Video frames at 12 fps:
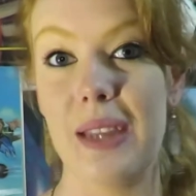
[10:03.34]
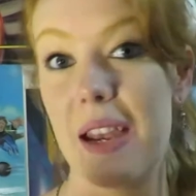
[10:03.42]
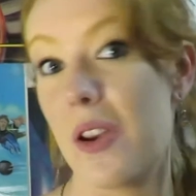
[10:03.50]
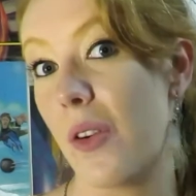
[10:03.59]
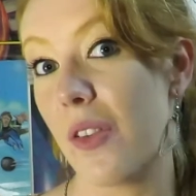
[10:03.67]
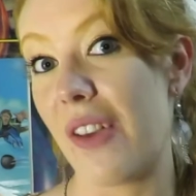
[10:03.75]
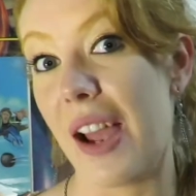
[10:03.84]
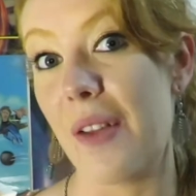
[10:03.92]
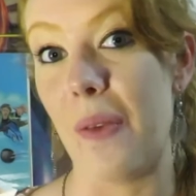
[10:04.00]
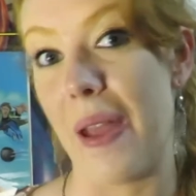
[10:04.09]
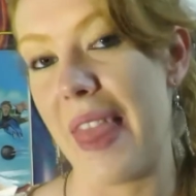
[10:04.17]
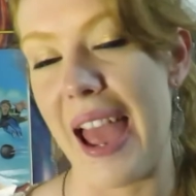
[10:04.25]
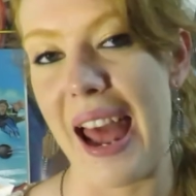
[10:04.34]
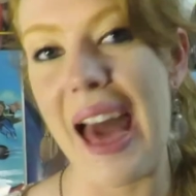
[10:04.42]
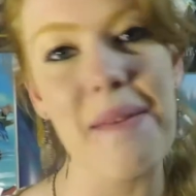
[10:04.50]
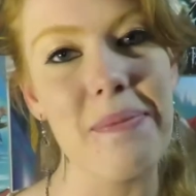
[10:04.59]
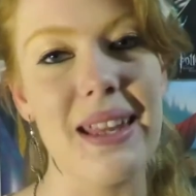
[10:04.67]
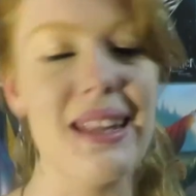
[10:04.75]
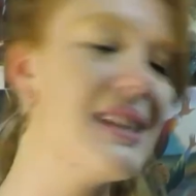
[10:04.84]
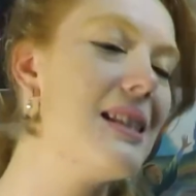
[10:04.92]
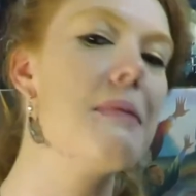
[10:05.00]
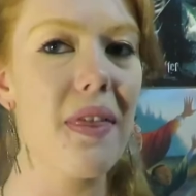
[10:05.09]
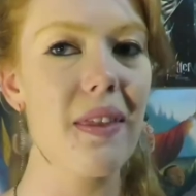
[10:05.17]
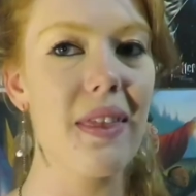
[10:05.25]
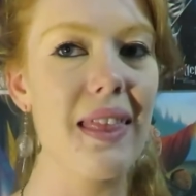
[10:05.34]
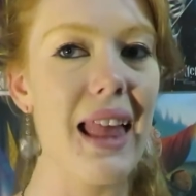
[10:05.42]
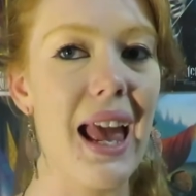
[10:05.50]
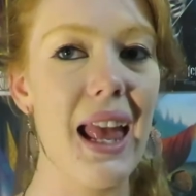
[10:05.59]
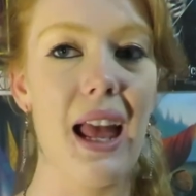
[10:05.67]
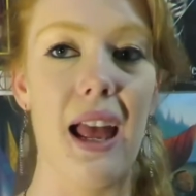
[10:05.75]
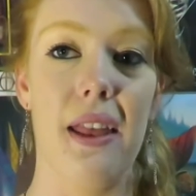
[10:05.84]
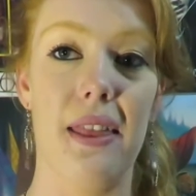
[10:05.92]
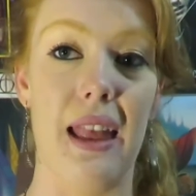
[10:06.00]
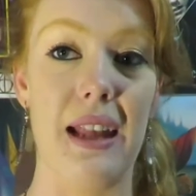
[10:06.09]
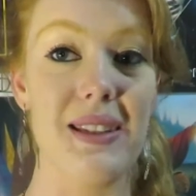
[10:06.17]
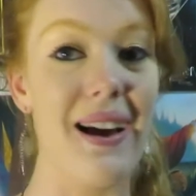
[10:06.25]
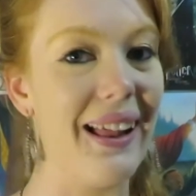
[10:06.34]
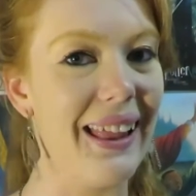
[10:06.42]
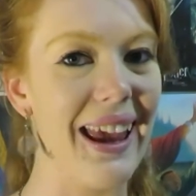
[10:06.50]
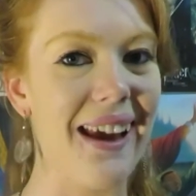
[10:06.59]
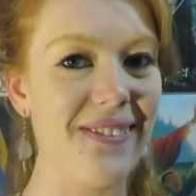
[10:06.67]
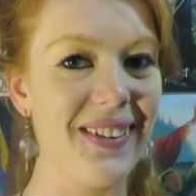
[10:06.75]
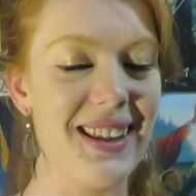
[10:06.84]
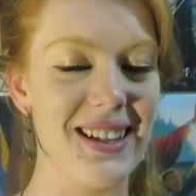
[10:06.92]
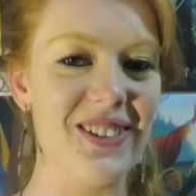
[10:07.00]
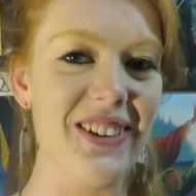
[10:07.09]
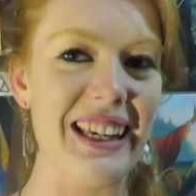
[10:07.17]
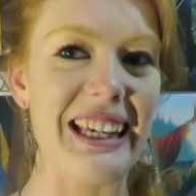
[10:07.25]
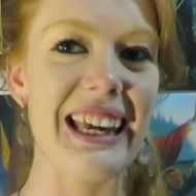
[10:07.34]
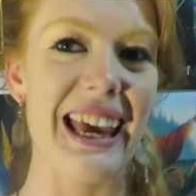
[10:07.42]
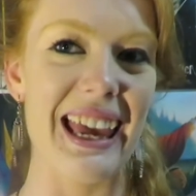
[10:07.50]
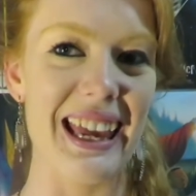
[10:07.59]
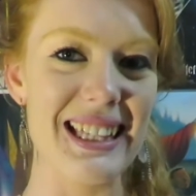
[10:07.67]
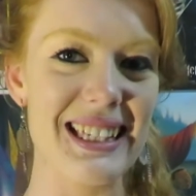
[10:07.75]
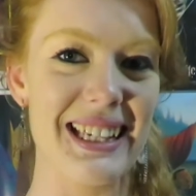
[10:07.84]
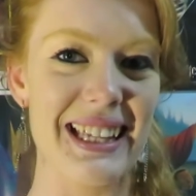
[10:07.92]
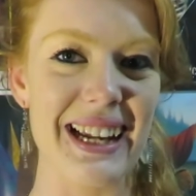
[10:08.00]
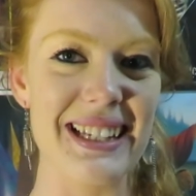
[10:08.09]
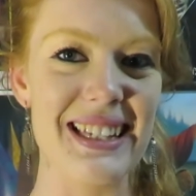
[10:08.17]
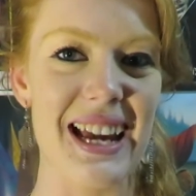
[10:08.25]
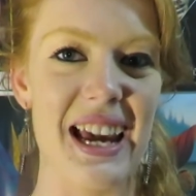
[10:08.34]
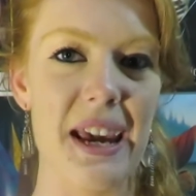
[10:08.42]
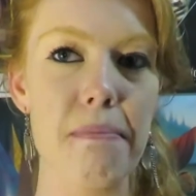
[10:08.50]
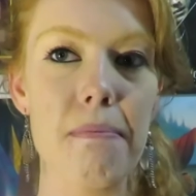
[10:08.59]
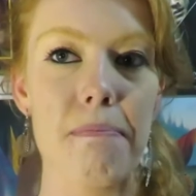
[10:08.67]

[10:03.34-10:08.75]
get notified when that happens. Other than that, that's all I have for this week. Until next time,